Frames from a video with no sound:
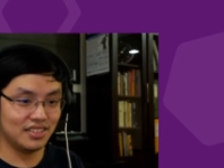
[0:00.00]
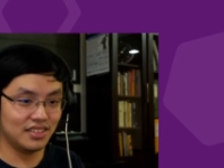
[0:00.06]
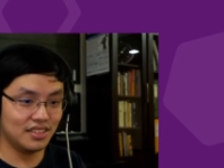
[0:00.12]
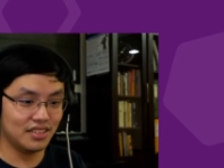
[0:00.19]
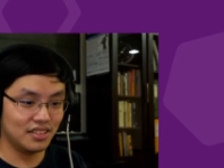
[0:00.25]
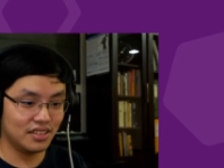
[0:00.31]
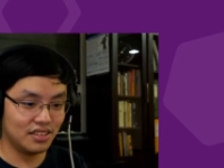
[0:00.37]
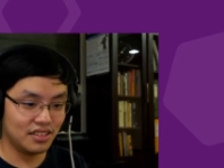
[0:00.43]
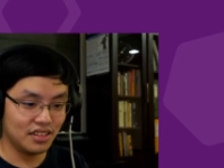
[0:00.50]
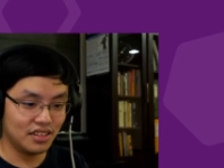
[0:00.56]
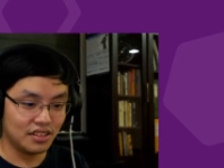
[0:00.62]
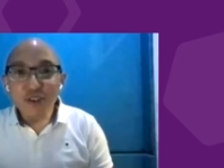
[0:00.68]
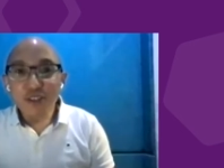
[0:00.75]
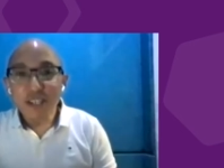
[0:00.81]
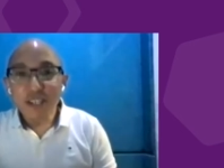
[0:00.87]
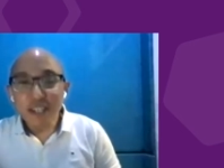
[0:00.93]
Thank you so
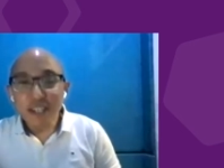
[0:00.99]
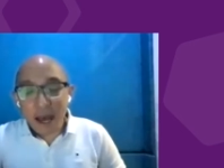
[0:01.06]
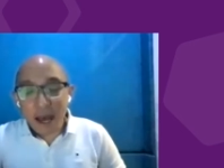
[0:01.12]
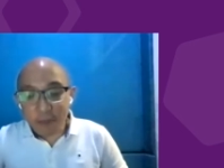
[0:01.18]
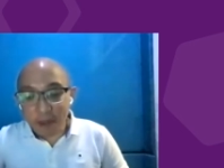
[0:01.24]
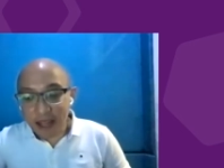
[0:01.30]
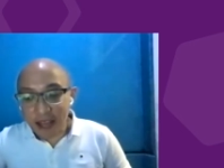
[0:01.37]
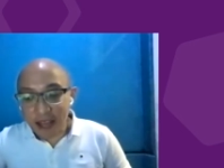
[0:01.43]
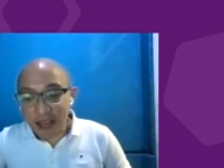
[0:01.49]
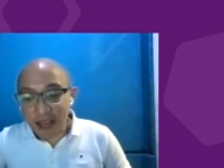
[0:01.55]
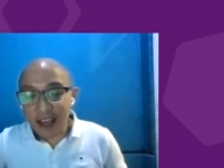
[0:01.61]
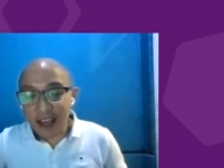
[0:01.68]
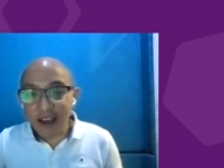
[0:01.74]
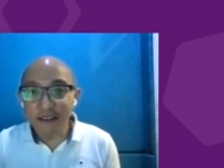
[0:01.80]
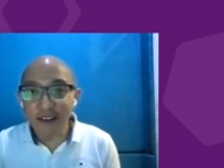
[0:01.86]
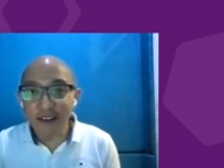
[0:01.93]
much, Eugene. Yeah, I mean,
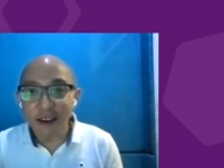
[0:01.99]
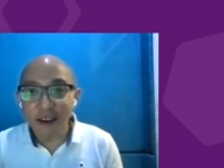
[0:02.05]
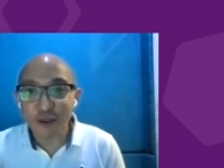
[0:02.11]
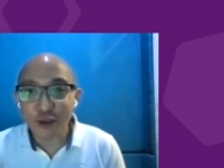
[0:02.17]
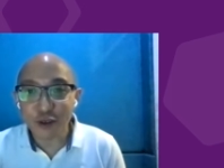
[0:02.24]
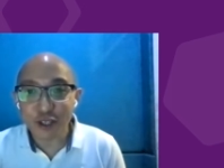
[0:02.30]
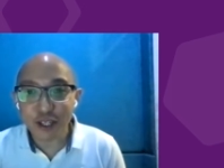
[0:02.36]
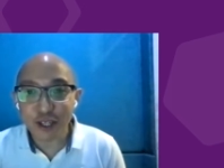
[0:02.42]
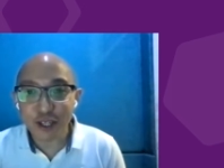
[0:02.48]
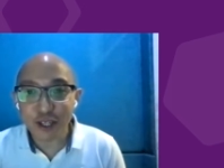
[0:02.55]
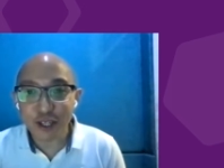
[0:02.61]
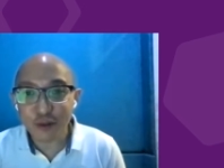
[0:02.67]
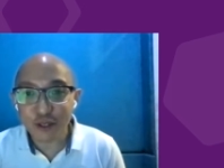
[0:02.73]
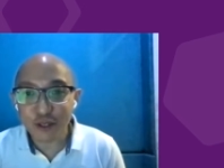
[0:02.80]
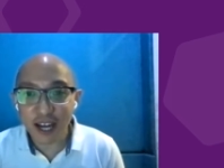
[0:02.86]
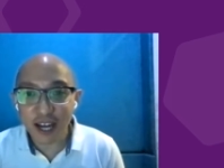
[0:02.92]
I've used it
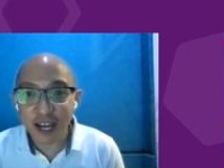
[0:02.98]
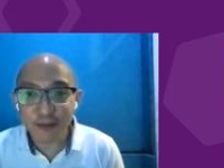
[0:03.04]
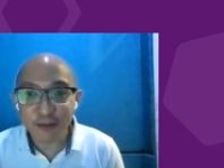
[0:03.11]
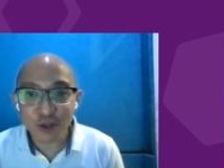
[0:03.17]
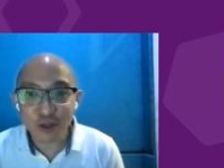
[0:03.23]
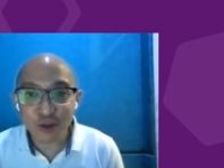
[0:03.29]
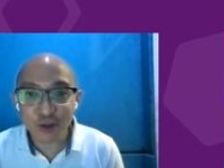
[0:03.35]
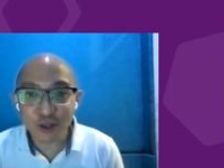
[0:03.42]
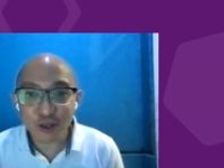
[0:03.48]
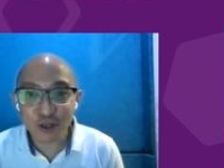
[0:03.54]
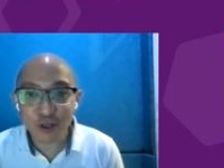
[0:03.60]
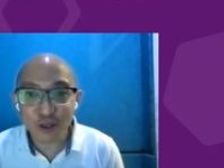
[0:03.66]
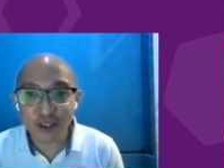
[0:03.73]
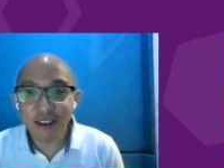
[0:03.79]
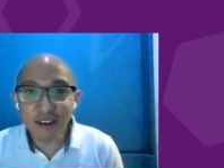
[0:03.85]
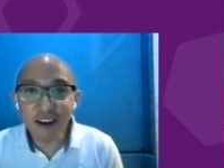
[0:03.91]
a few times to
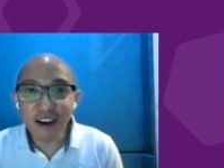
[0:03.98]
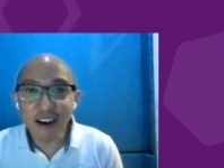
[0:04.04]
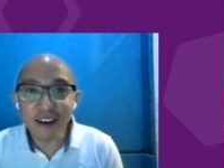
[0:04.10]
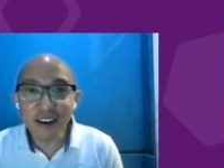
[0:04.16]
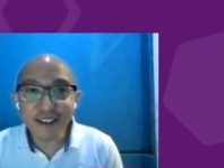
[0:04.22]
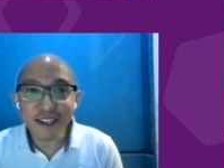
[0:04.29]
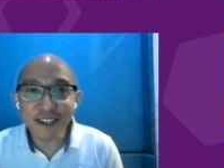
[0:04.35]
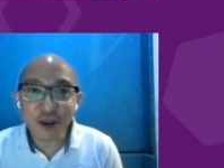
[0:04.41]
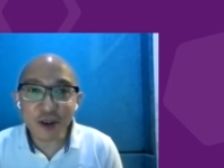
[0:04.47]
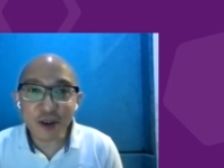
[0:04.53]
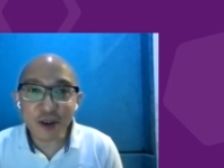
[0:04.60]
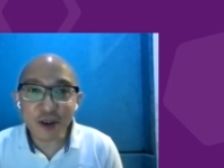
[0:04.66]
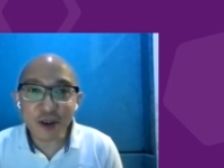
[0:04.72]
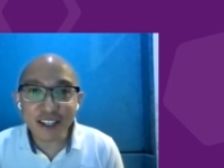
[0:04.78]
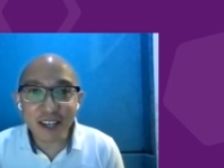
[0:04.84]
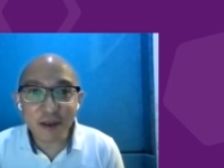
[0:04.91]
just
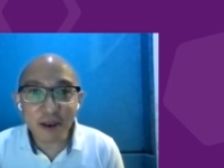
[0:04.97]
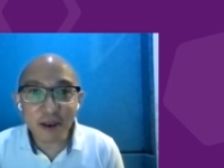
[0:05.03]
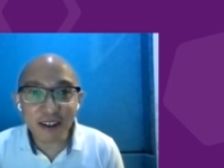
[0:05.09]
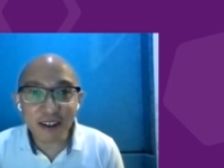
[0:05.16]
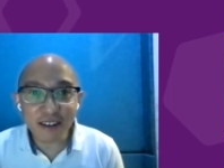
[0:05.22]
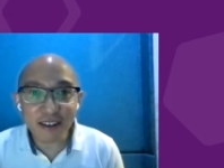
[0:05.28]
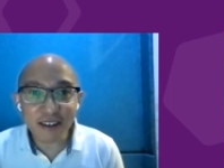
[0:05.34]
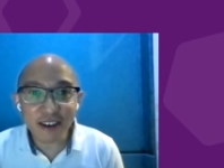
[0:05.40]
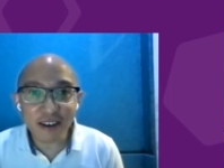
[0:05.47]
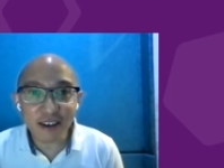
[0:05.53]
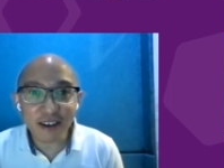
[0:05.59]
generate email.